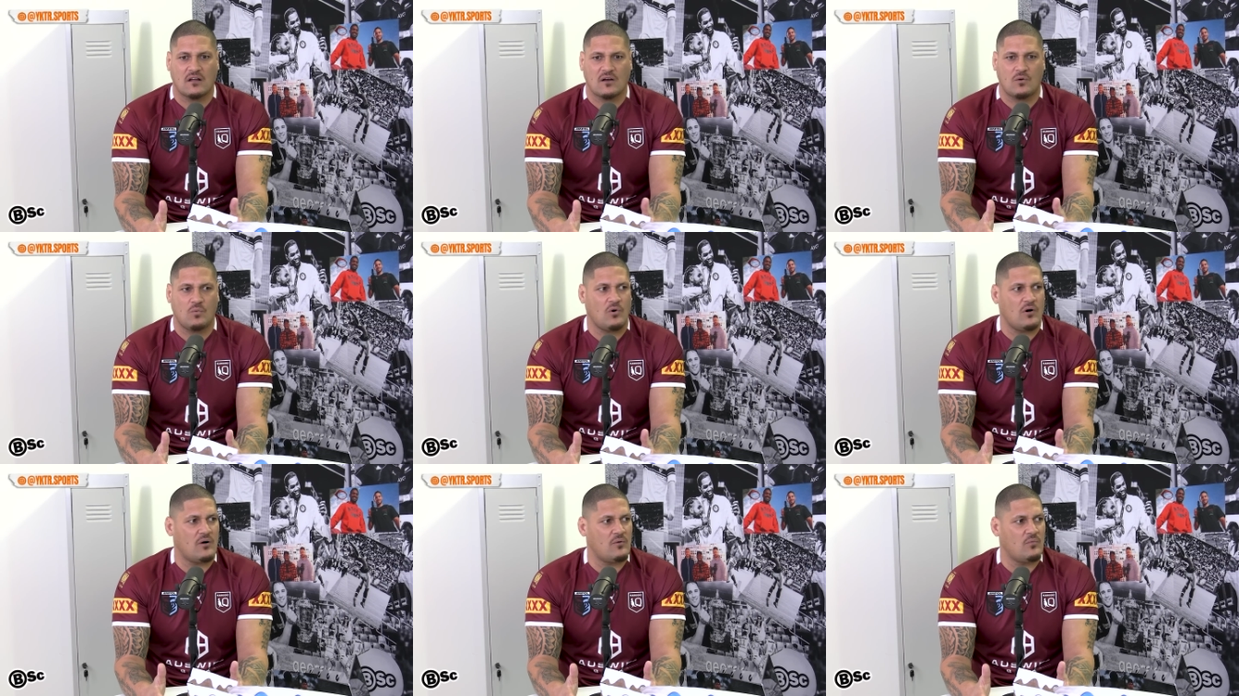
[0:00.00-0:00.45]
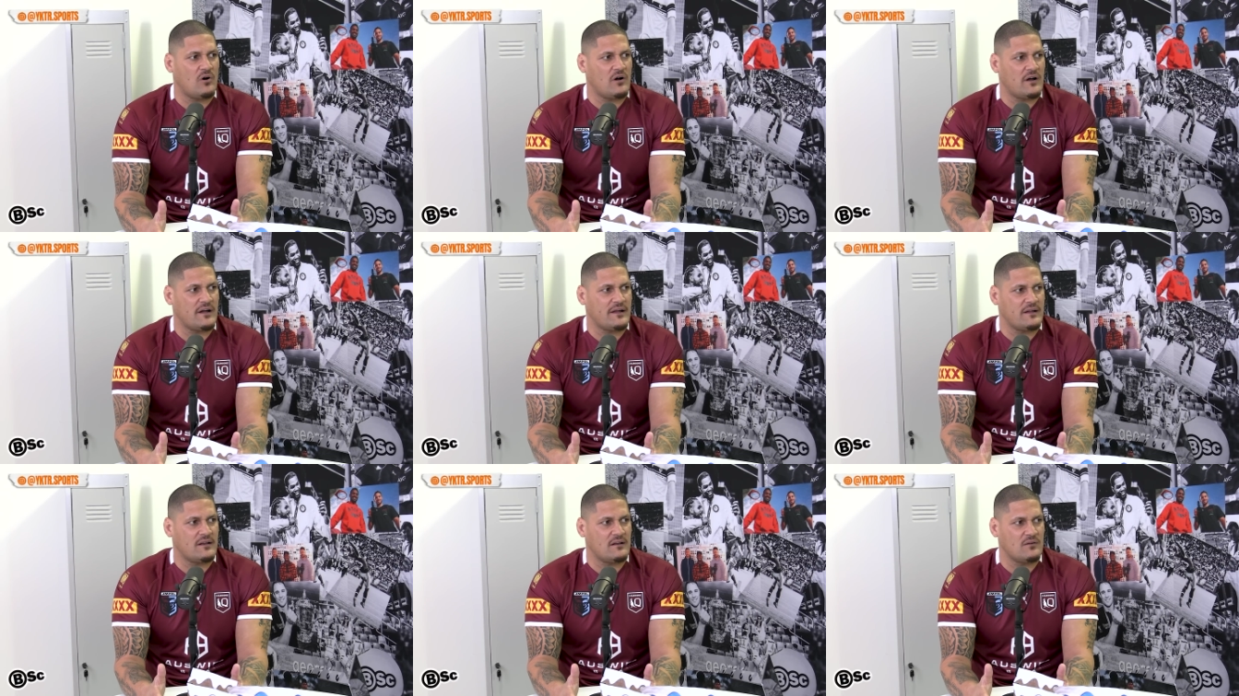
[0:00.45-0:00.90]

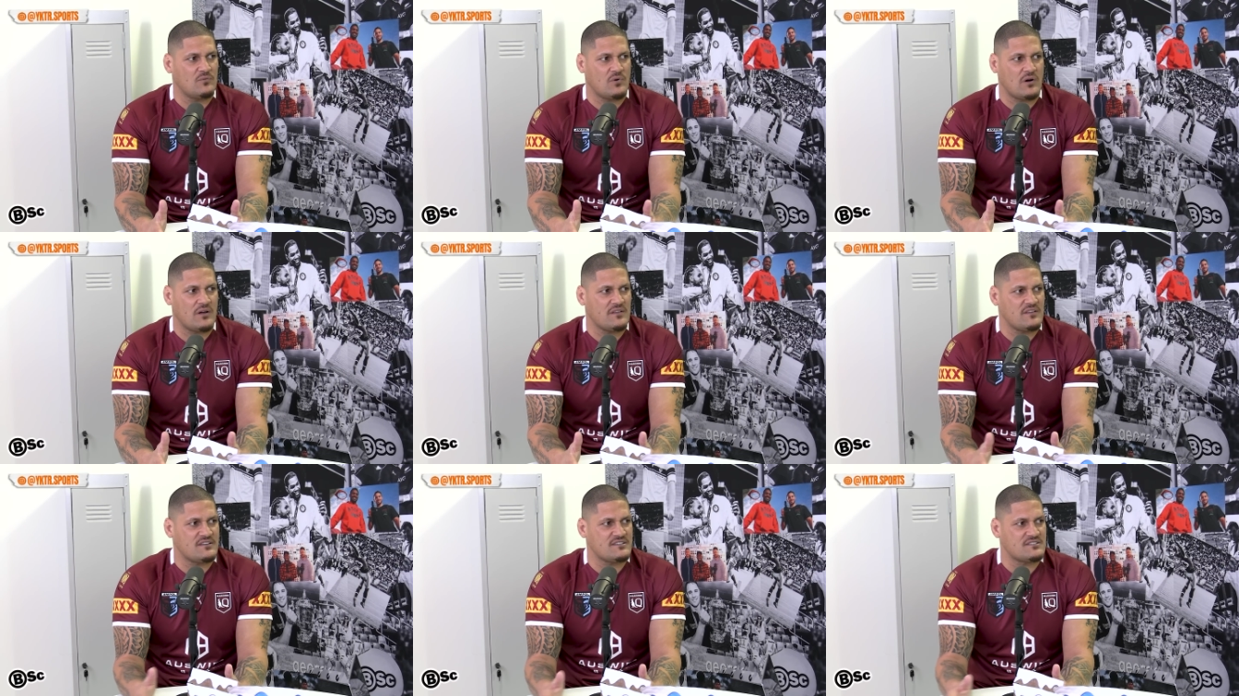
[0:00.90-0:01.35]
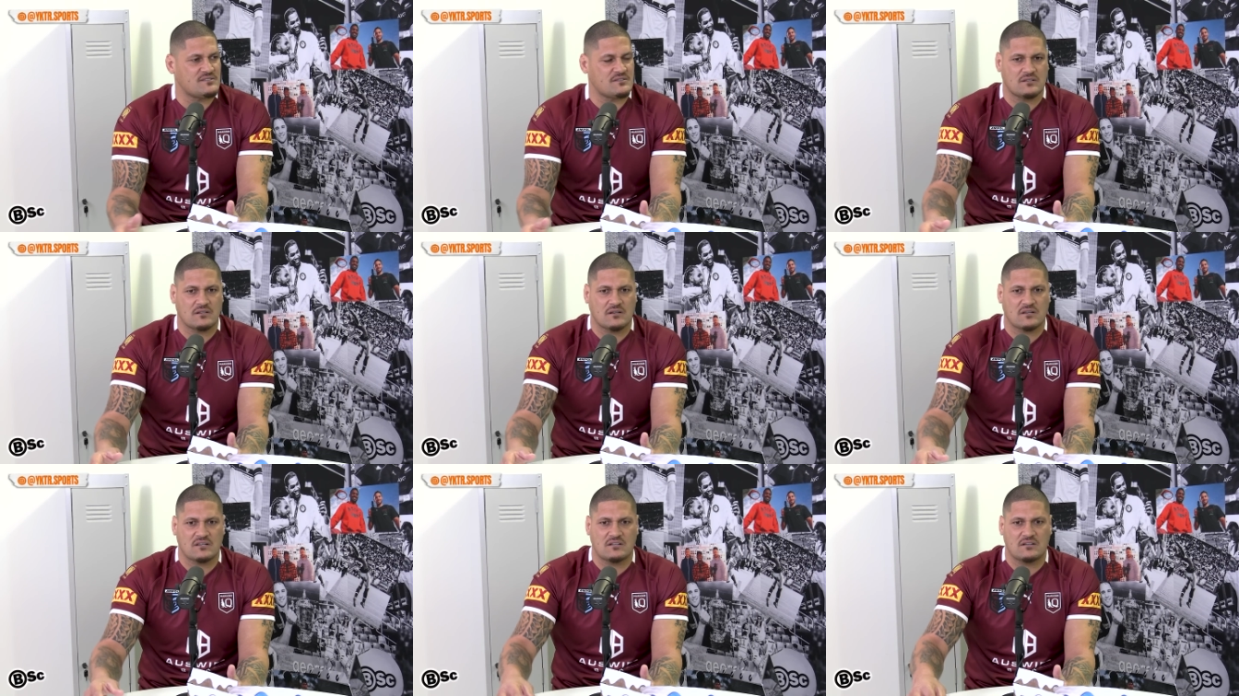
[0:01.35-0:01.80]
why
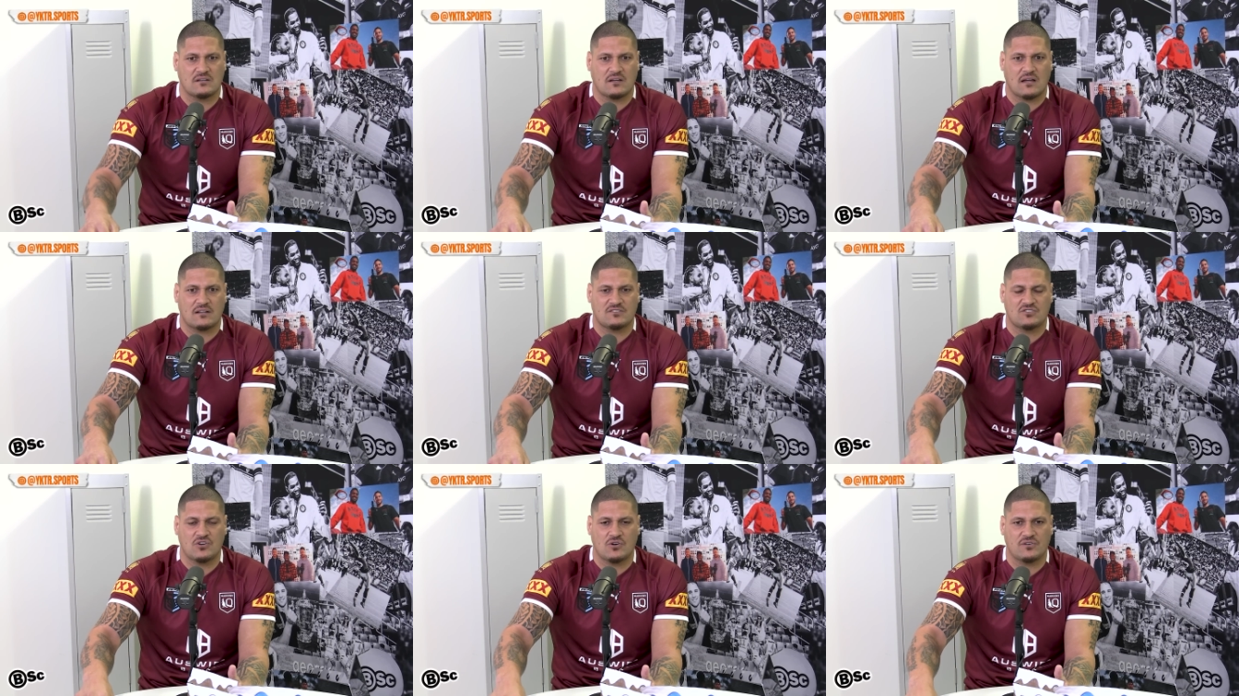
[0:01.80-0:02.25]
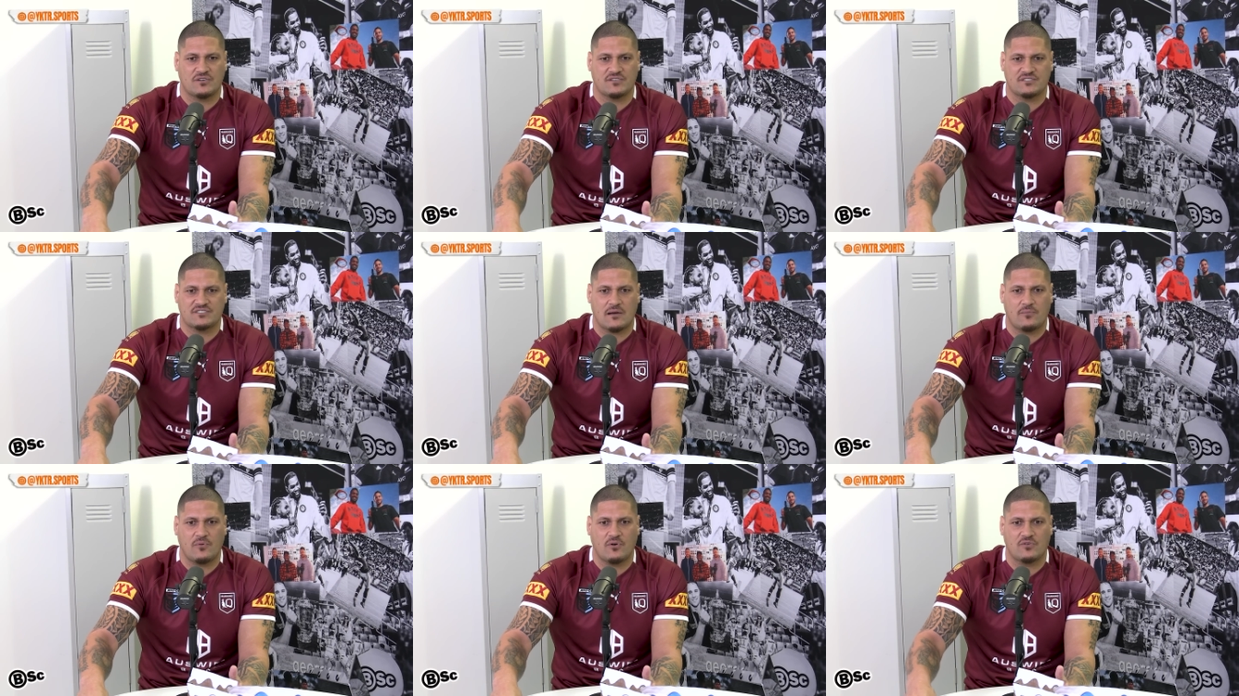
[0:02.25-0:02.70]
these Tongan and
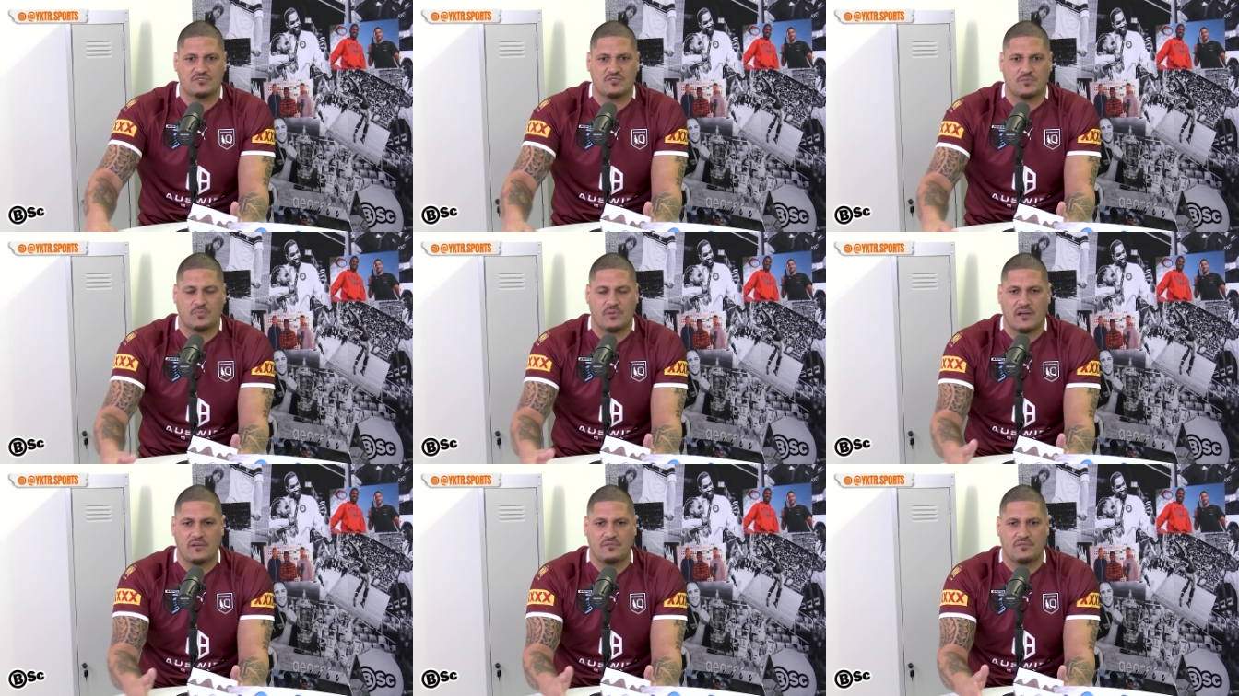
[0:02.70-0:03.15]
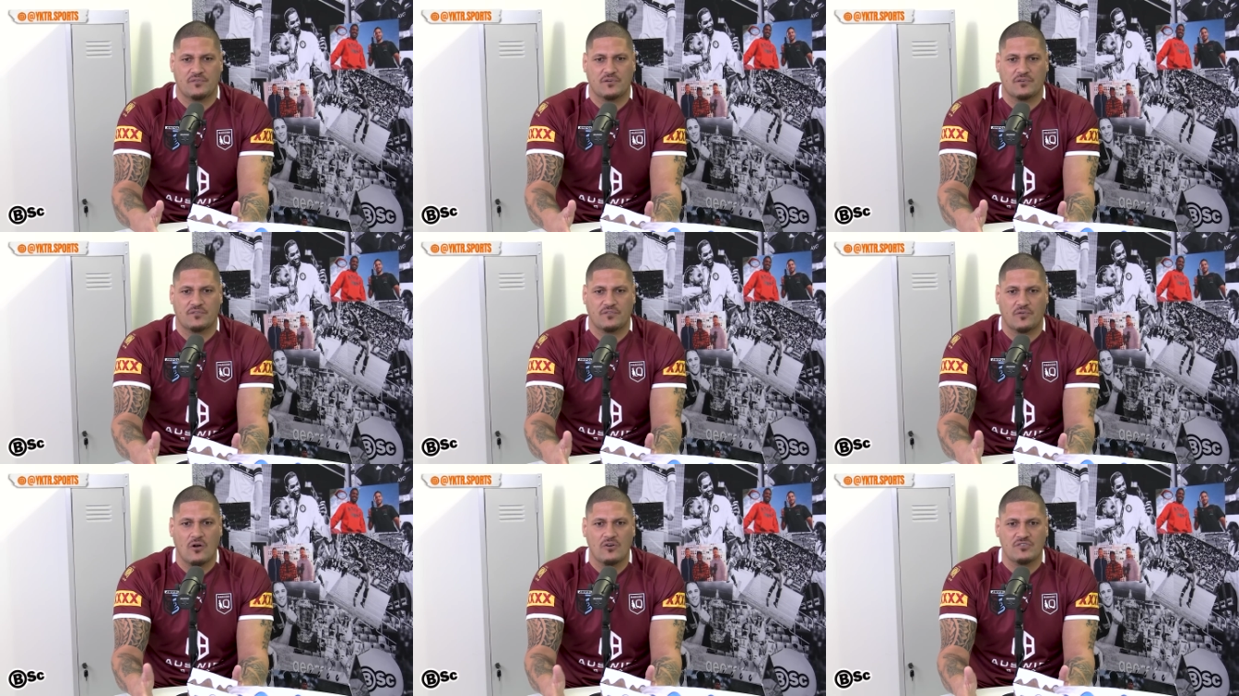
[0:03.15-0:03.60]
Samoans are playing
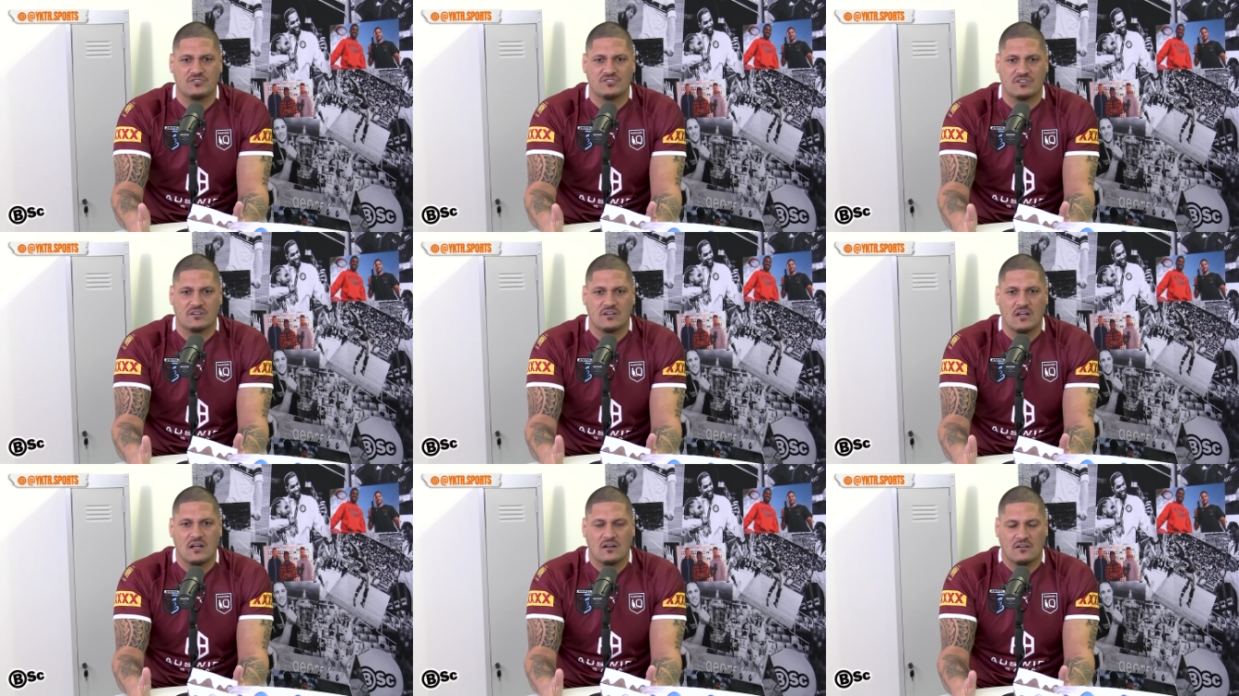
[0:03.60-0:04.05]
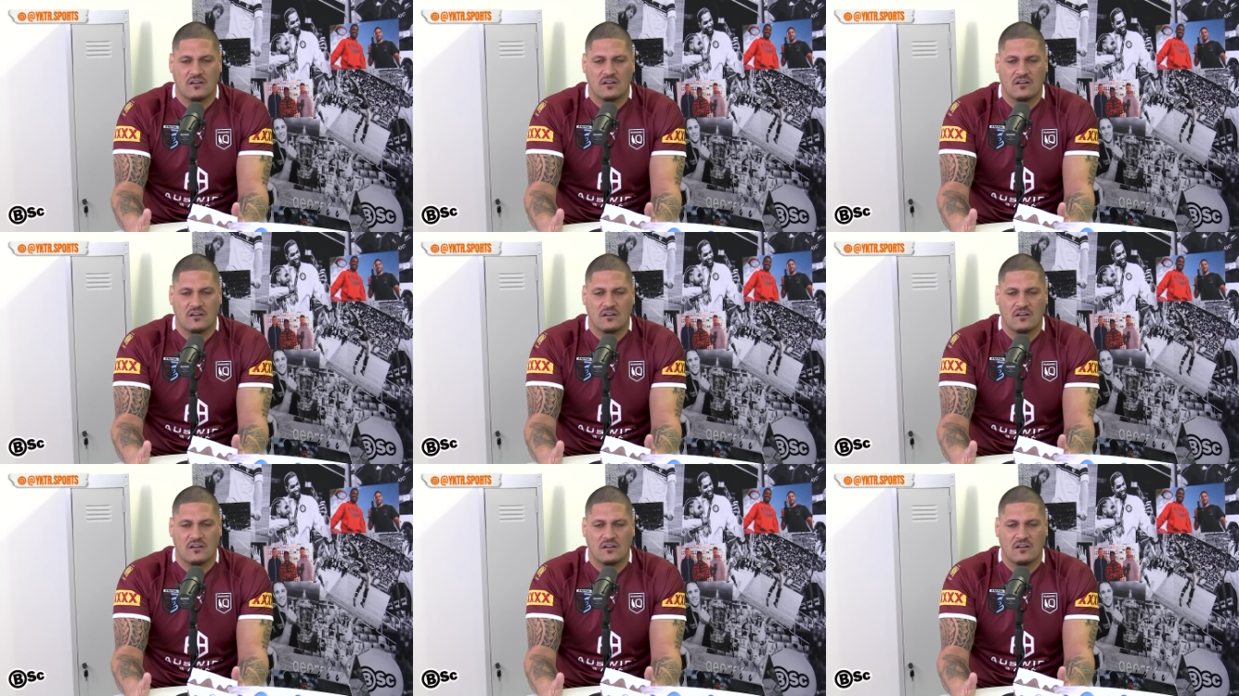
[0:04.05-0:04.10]
for Origin.